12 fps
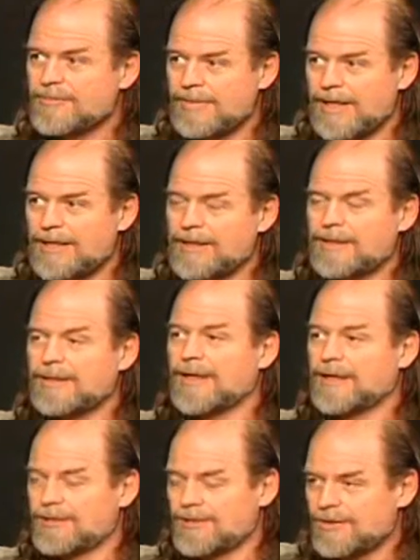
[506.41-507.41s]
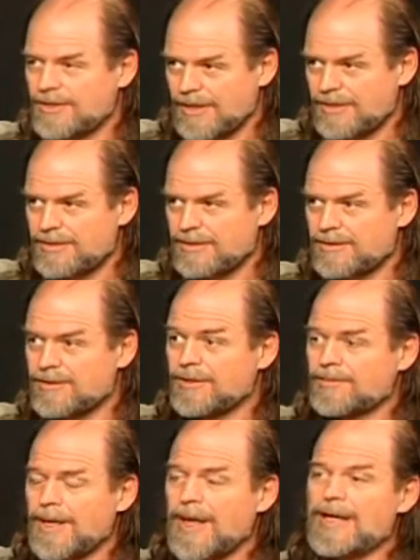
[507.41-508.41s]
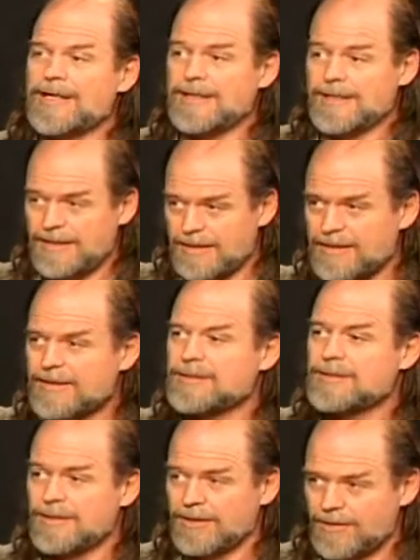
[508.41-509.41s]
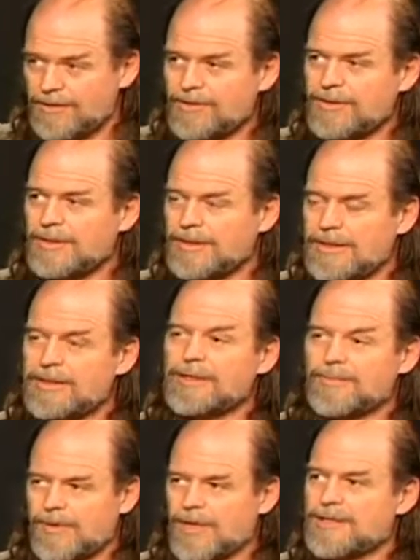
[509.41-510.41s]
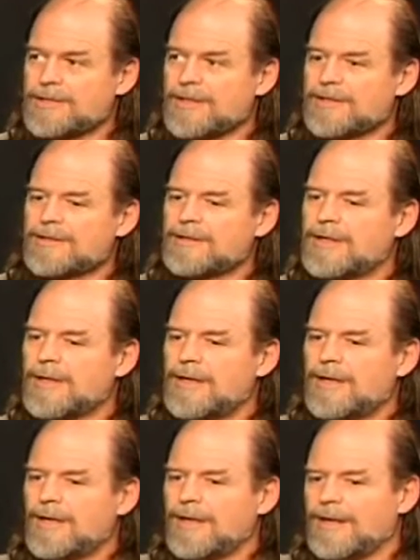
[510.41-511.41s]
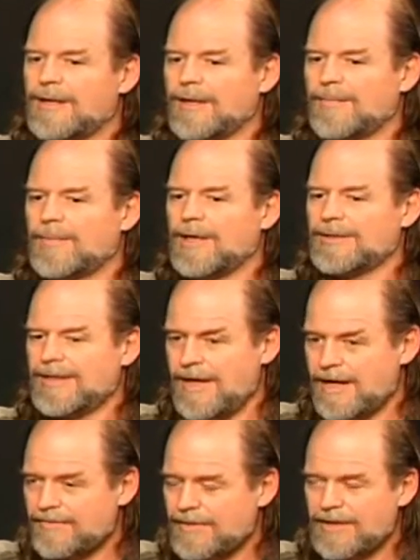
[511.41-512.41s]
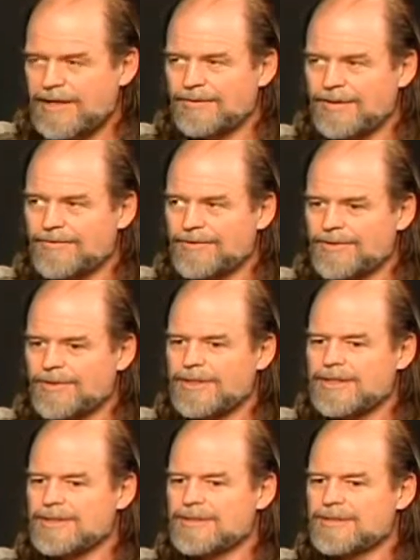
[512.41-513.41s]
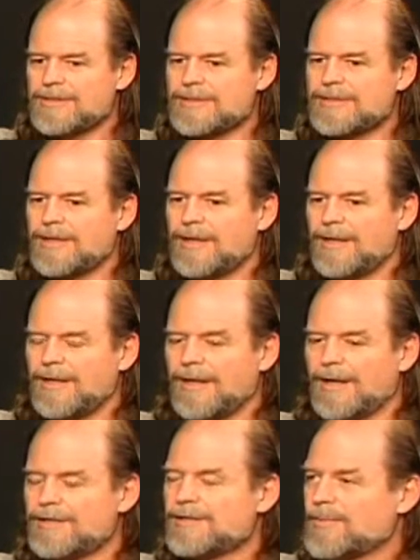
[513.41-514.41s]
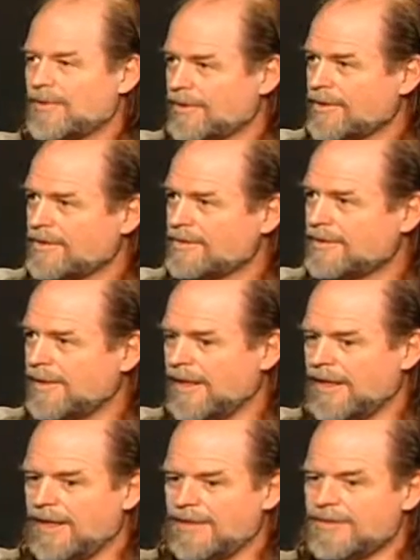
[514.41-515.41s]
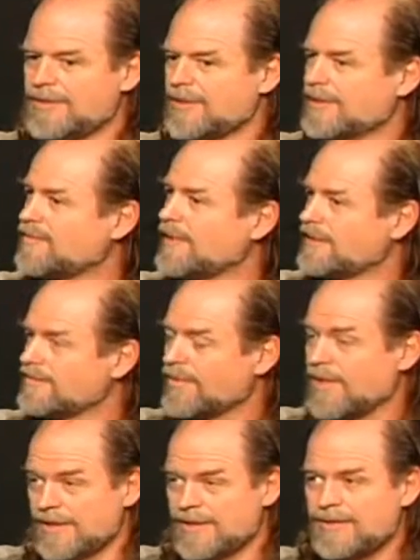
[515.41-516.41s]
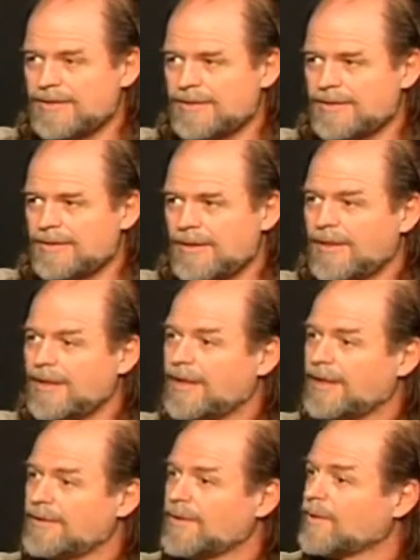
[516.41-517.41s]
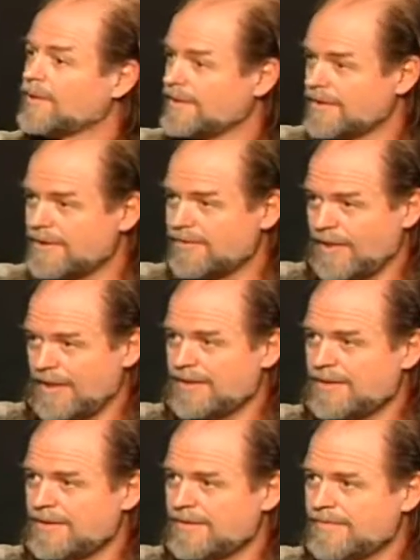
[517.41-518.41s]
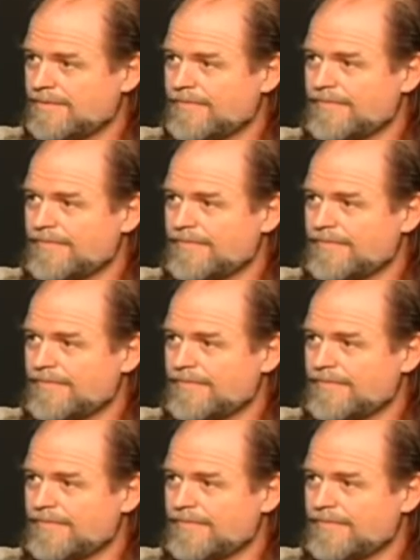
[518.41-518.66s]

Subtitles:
and somatic exercises, so the body is included in the process. A lot of it, however, is unspoken and is just being present and holding the space.